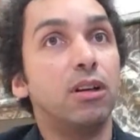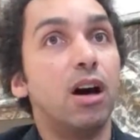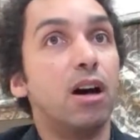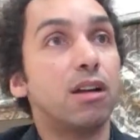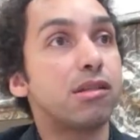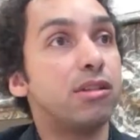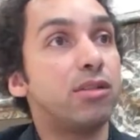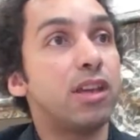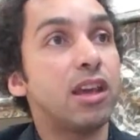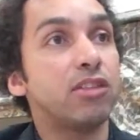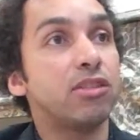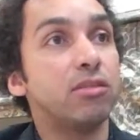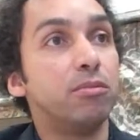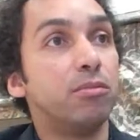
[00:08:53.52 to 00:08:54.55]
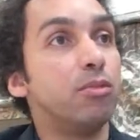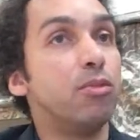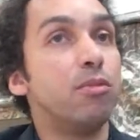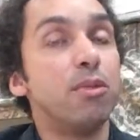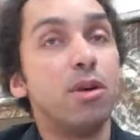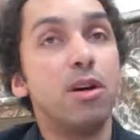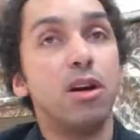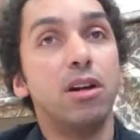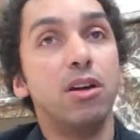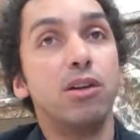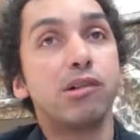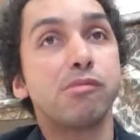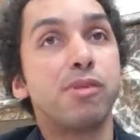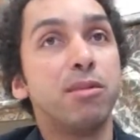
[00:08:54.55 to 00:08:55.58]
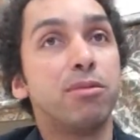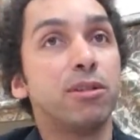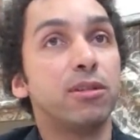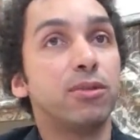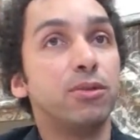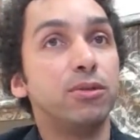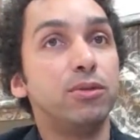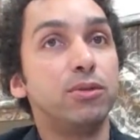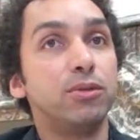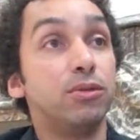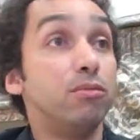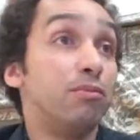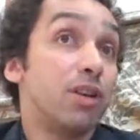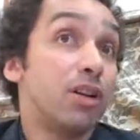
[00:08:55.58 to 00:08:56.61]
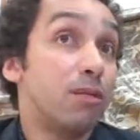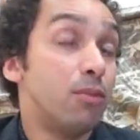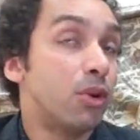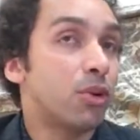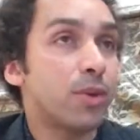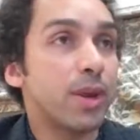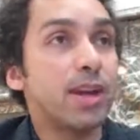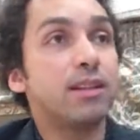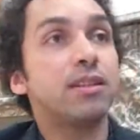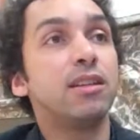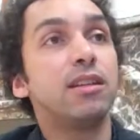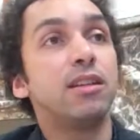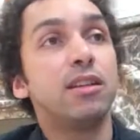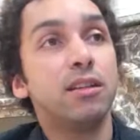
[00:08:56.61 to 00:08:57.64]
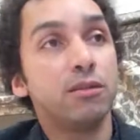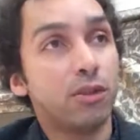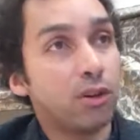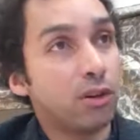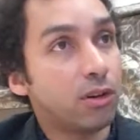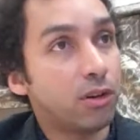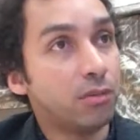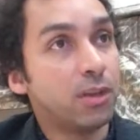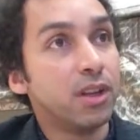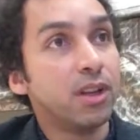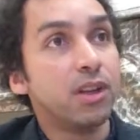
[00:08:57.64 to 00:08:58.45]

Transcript: arts education allows people to become more creative, or